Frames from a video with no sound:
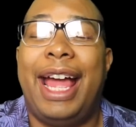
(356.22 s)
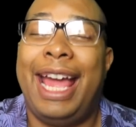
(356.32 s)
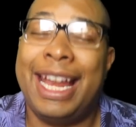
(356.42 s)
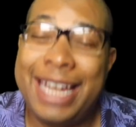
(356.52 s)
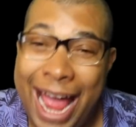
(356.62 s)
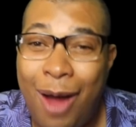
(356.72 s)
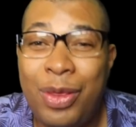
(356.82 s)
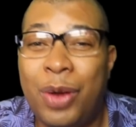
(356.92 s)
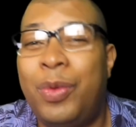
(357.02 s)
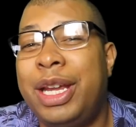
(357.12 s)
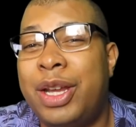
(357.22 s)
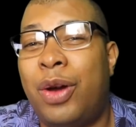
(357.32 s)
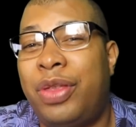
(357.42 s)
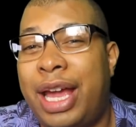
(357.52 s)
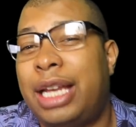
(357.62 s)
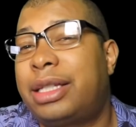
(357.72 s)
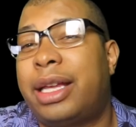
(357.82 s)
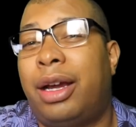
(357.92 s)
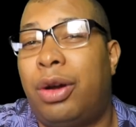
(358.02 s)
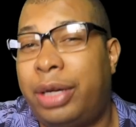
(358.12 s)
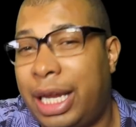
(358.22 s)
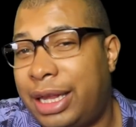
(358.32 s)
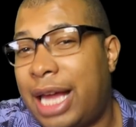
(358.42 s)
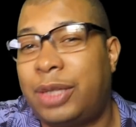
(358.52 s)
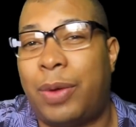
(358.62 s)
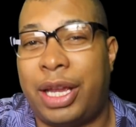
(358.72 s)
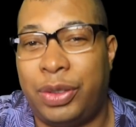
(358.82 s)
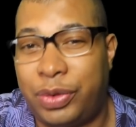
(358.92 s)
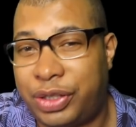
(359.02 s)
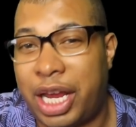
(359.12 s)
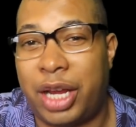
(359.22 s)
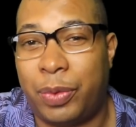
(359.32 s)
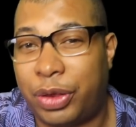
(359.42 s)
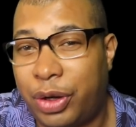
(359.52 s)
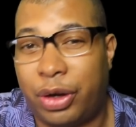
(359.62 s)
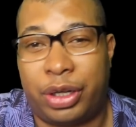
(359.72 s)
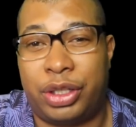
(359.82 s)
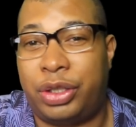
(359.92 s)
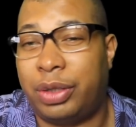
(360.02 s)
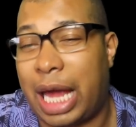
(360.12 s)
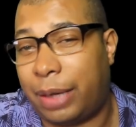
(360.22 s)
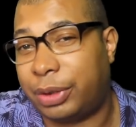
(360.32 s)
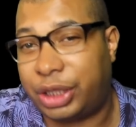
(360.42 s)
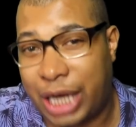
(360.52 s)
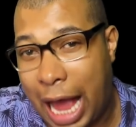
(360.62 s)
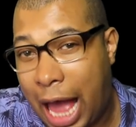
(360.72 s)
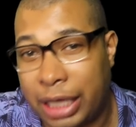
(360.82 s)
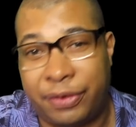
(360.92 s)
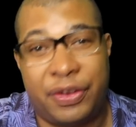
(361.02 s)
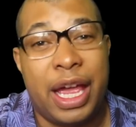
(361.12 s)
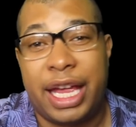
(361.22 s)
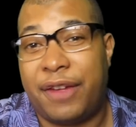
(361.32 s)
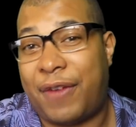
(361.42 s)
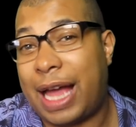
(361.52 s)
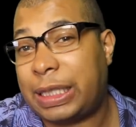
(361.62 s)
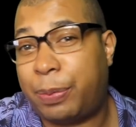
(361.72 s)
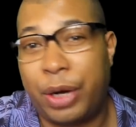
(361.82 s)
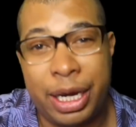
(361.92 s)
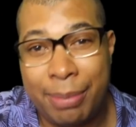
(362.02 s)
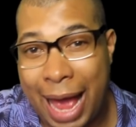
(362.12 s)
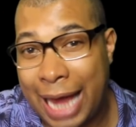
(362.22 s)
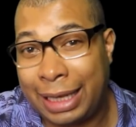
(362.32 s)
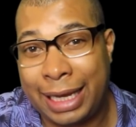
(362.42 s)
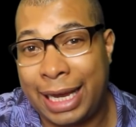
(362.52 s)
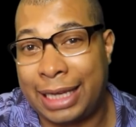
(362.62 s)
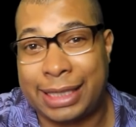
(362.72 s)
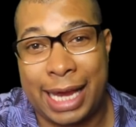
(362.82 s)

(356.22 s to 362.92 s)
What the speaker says: And now that we know that, it's like, okay, that's why you stayed with Kirk. Because you like, well, child, if I spread my legs,